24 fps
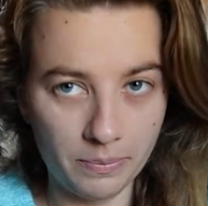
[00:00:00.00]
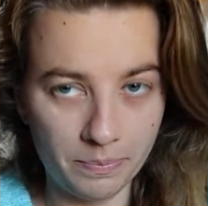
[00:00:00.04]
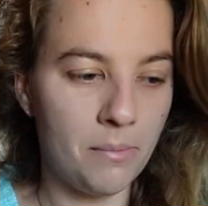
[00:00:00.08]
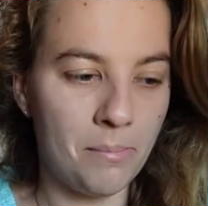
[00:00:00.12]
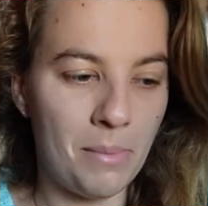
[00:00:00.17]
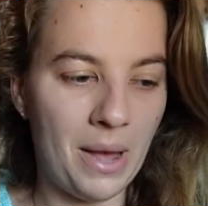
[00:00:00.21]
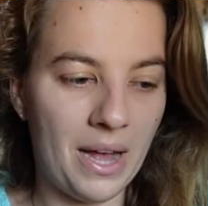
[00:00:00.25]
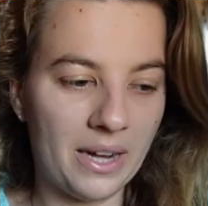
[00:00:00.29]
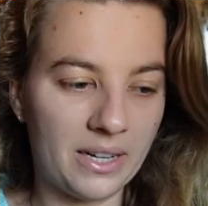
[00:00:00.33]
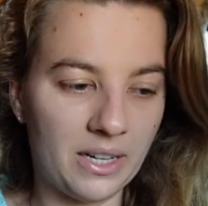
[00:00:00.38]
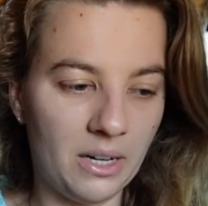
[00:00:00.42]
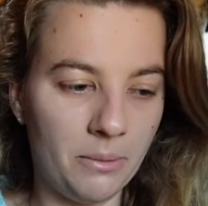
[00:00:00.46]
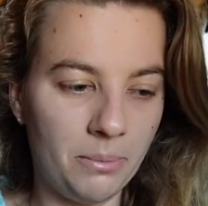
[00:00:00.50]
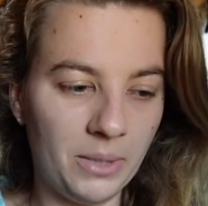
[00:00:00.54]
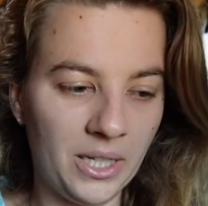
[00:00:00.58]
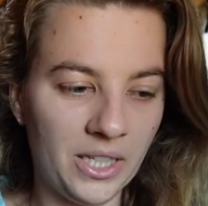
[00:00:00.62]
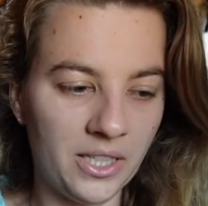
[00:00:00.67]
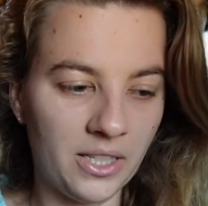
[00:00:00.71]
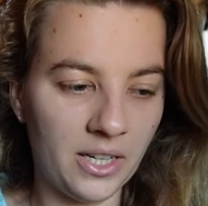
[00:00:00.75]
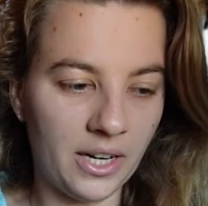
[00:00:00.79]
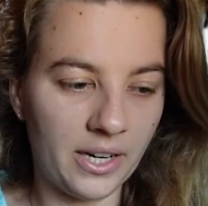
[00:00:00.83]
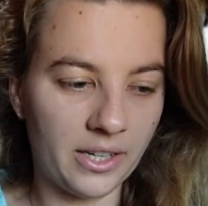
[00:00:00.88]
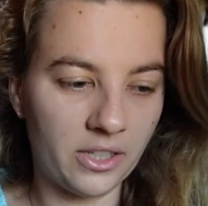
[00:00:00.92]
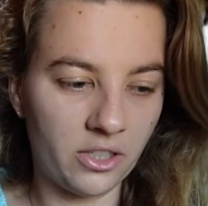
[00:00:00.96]
Back up In
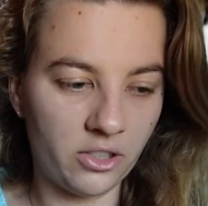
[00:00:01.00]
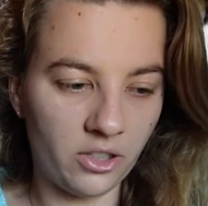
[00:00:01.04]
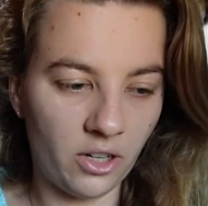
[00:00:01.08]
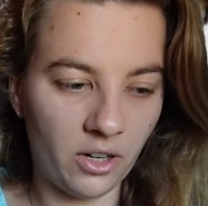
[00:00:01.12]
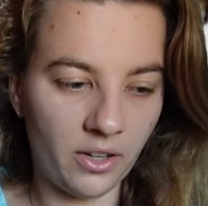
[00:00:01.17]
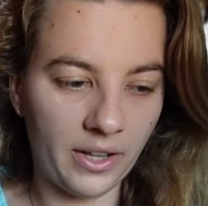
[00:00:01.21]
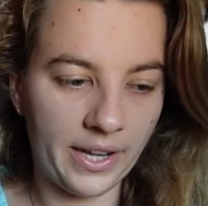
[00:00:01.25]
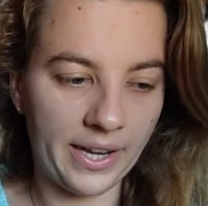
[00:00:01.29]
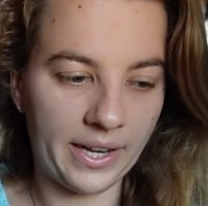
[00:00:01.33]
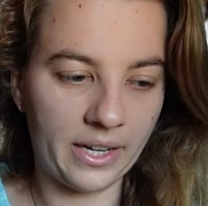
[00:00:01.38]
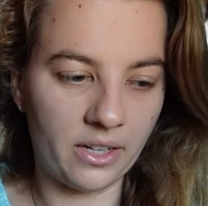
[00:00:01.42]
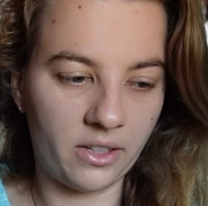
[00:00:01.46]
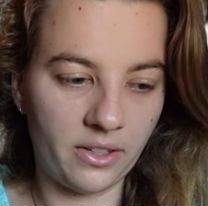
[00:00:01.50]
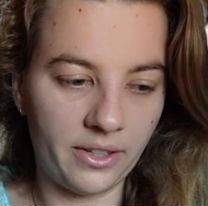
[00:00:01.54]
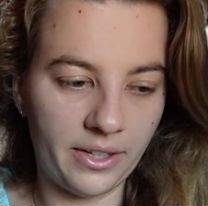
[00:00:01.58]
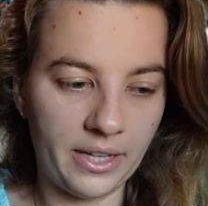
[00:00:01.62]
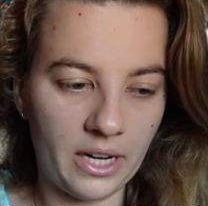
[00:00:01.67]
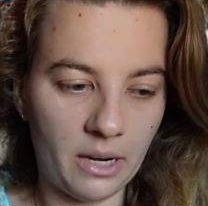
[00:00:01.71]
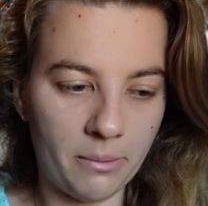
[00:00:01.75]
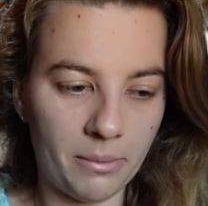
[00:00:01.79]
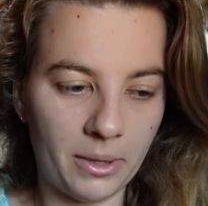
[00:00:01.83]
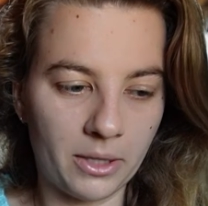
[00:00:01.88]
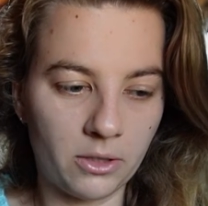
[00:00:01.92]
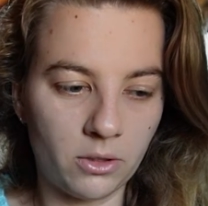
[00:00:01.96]
Dying Starlight and clean
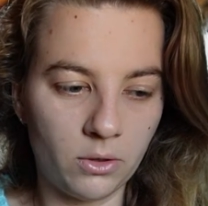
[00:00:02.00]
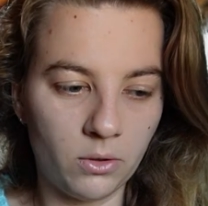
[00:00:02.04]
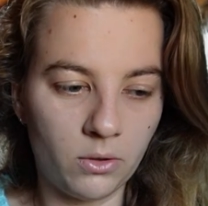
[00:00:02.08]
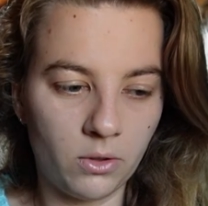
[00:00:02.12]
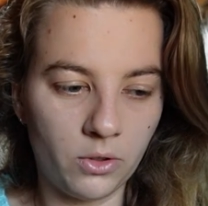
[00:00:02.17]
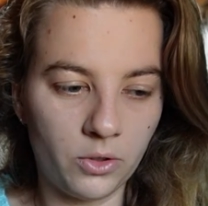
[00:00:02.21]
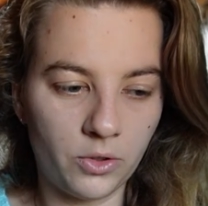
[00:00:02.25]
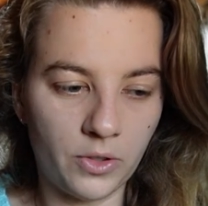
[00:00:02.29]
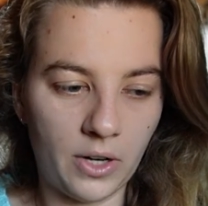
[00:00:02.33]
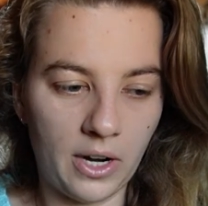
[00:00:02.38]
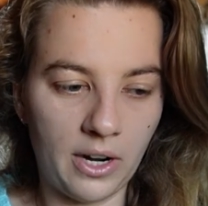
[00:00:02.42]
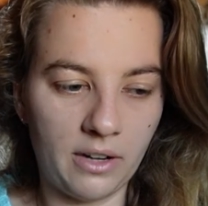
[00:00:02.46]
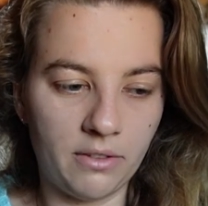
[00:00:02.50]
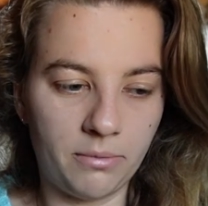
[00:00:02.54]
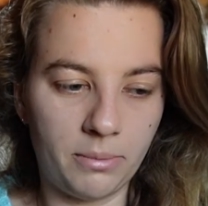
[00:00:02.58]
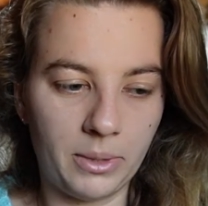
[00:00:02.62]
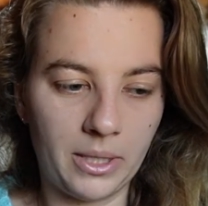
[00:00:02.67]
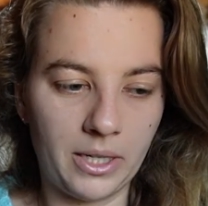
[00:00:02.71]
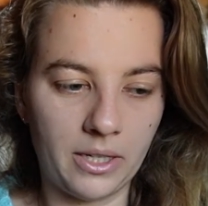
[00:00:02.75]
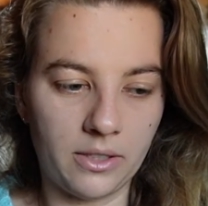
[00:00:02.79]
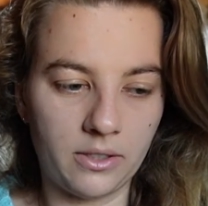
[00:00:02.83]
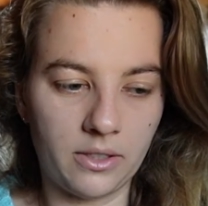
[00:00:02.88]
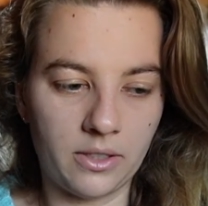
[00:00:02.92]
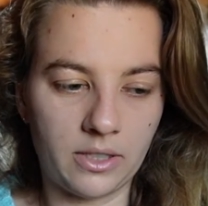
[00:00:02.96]
out my Google Drive
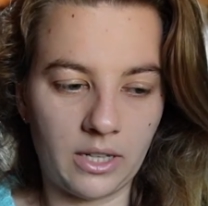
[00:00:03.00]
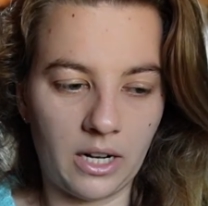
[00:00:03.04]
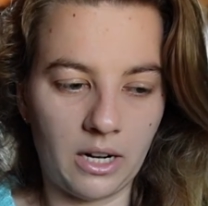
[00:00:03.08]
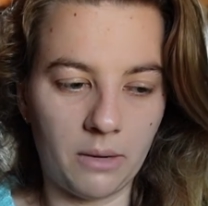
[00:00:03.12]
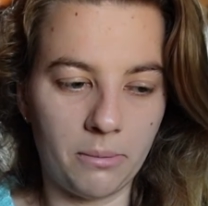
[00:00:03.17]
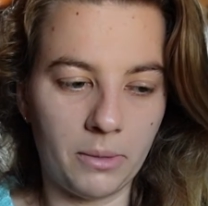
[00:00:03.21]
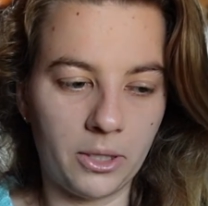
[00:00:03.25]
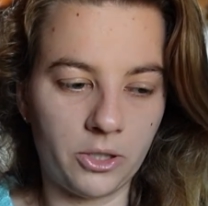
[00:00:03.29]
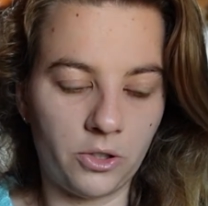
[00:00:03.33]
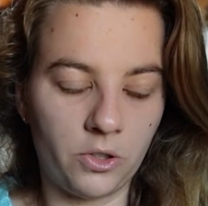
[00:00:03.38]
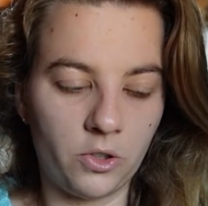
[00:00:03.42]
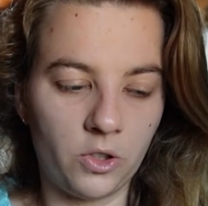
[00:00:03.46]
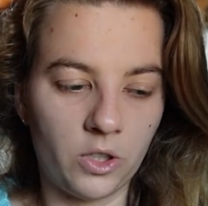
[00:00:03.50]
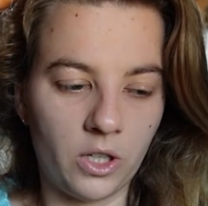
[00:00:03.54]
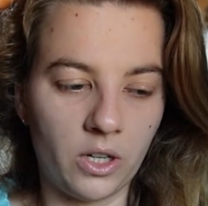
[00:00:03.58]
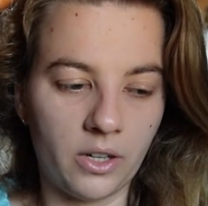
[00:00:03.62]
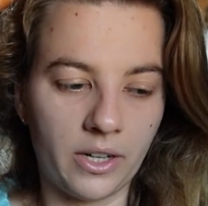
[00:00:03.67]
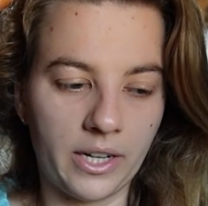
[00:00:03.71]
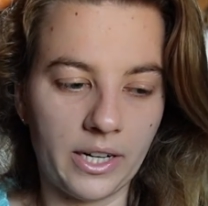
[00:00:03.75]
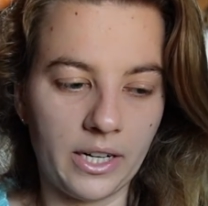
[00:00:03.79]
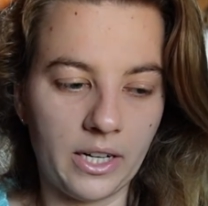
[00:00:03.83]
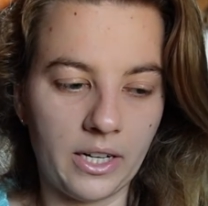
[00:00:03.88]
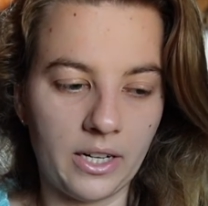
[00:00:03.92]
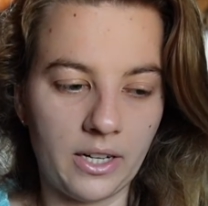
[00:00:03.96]
because it's got a bunch of
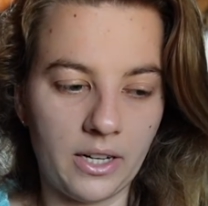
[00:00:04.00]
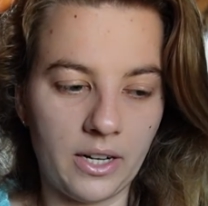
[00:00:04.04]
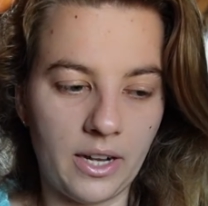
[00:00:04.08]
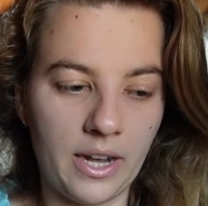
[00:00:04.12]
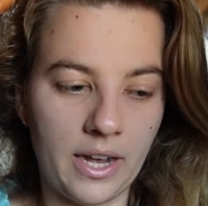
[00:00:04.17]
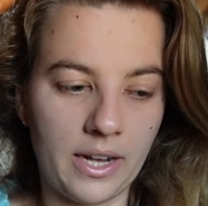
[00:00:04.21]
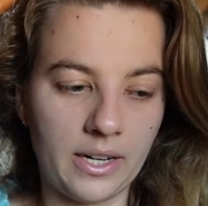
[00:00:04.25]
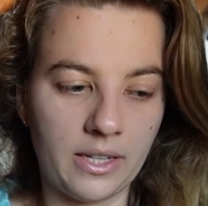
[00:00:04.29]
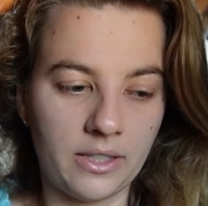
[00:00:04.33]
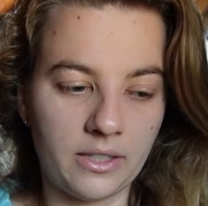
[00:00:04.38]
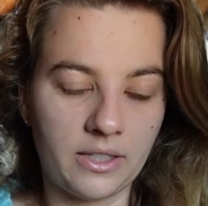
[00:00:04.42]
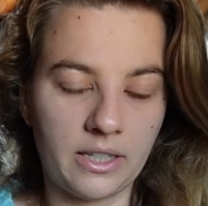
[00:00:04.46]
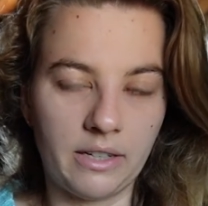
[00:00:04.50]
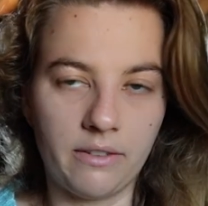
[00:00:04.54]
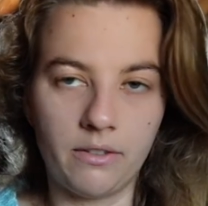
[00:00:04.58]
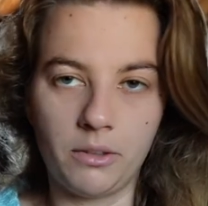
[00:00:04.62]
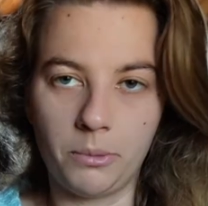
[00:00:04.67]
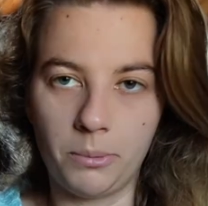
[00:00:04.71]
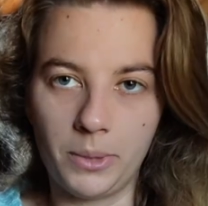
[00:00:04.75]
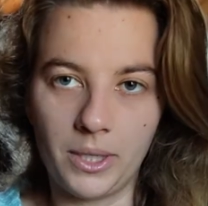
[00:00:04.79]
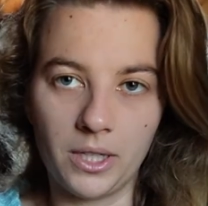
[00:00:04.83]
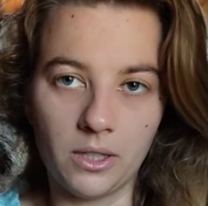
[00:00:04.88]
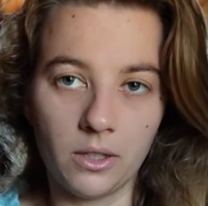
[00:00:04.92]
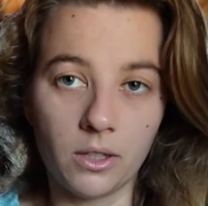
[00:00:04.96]
junk in it and it's giving
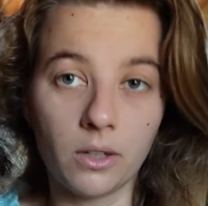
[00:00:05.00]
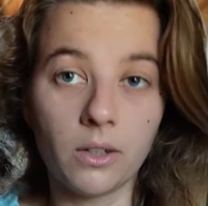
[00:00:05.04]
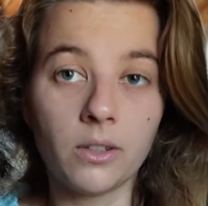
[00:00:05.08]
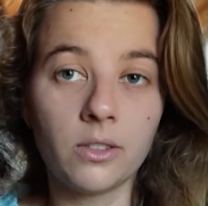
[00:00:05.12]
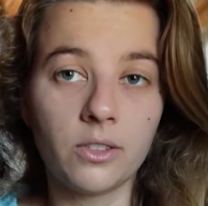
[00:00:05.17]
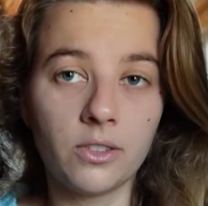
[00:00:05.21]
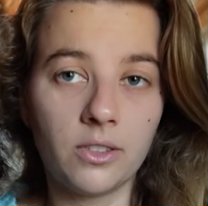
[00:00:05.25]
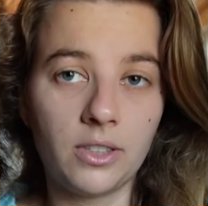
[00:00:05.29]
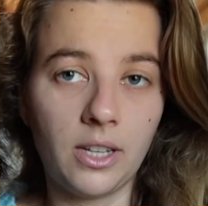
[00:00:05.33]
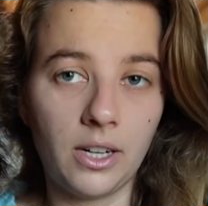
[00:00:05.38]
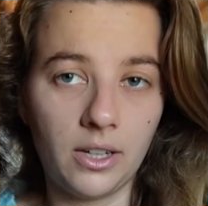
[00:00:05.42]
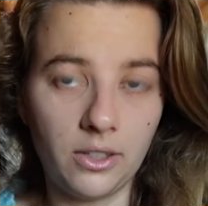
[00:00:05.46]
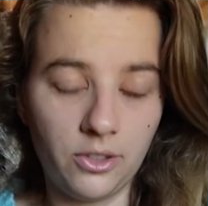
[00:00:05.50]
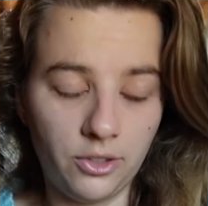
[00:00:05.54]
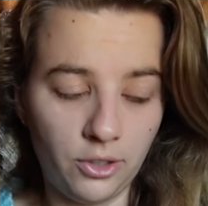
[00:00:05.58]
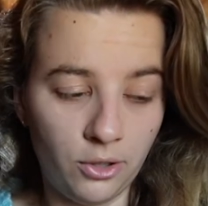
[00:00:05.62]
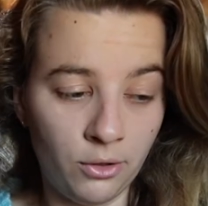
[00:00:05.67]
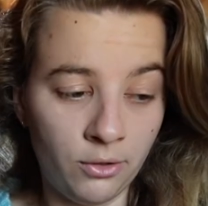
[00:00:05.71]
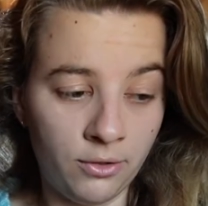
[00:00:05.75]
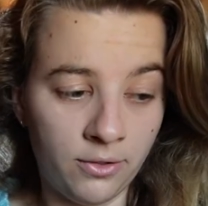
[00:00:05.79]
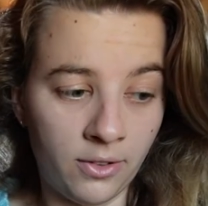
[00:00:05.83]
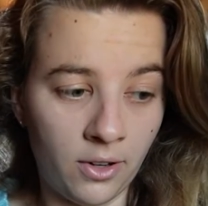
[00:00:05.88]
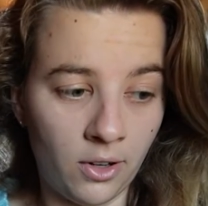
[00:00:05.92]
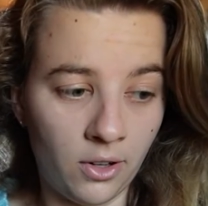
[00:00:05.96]
me alerts that it's
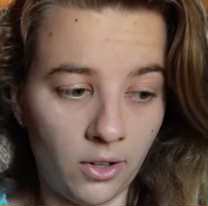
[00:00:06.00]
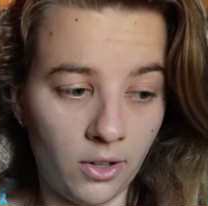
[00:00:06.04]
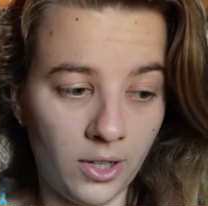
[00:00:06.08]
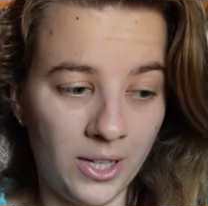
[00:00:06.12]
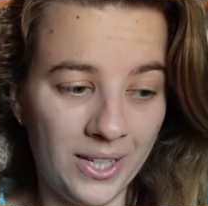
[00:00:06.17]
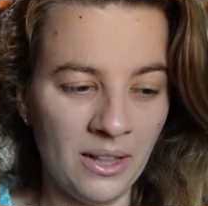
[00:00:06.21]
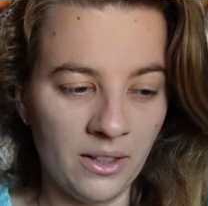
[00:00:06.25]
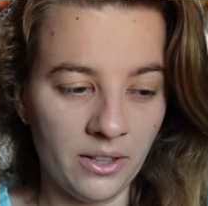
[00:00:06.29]
too full.